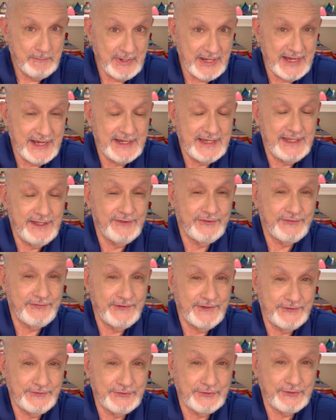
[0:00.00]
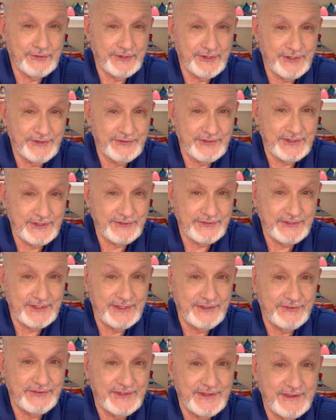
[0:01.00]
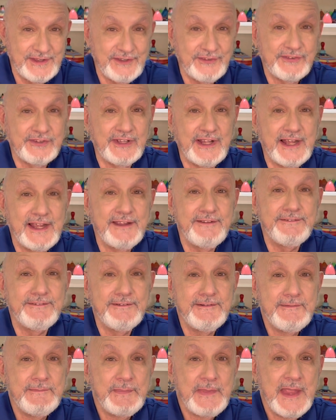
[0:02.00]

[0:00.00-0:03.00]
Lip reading: body's physical existence in this life.